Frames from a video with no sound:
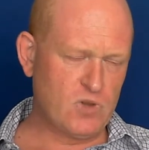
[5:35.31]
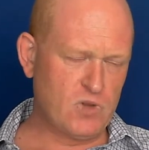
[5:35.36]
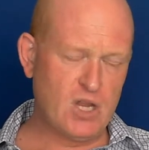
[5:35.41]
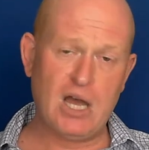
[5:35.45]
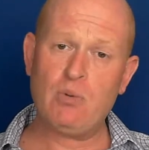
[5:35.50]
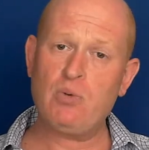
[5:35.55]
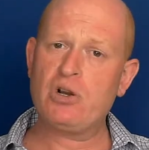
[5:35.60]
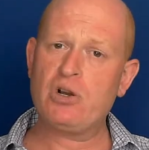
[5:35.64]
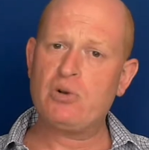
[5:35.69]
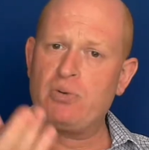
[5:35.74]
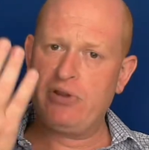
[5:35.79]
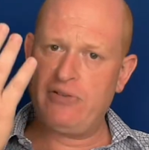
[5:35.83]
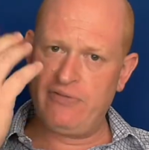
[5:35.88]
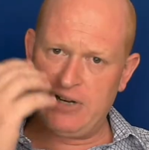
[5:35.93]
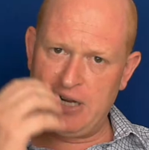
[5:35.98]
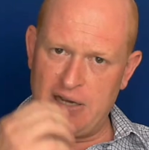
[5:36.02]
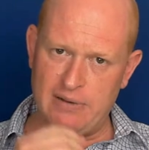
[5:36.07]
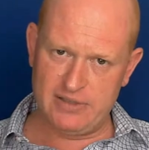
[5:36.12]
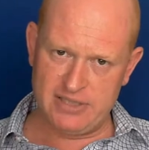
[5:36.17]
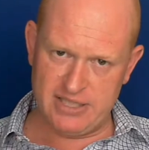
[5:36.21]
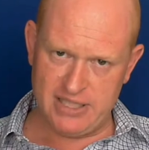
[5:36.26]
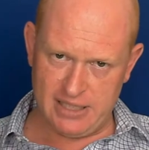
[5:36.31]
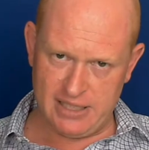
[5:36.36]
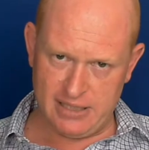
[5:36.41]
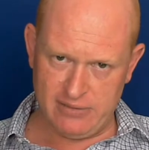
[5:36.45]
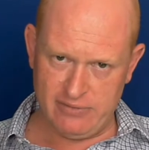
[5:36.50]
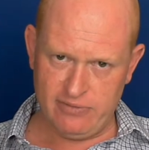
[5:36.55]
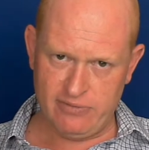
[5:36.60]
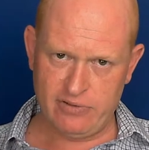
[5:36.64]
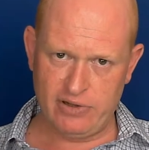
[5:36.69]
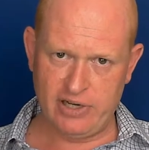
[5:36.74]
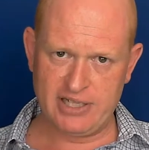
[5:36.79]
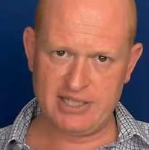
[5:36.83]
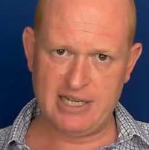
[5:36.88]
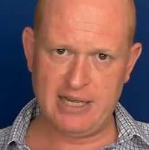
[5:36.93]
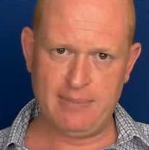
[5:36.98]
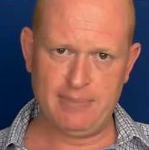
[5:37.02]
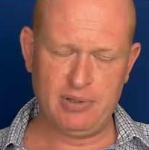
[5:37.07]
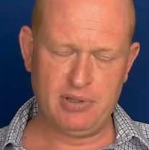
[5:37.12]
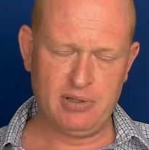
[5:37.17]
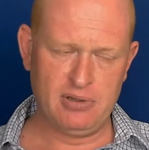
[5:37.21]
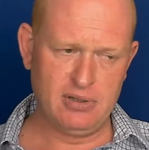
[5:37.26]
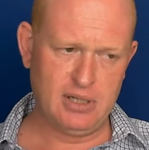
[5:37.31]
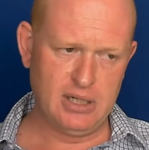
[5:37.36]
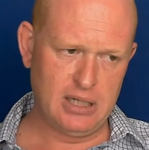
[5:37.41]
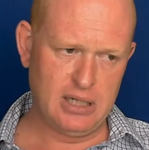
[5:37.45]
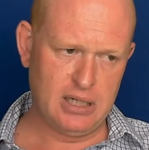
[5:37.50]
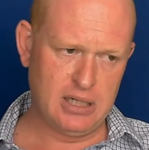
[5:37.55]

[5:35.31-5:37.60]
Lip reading: worked with a flower seller, for example.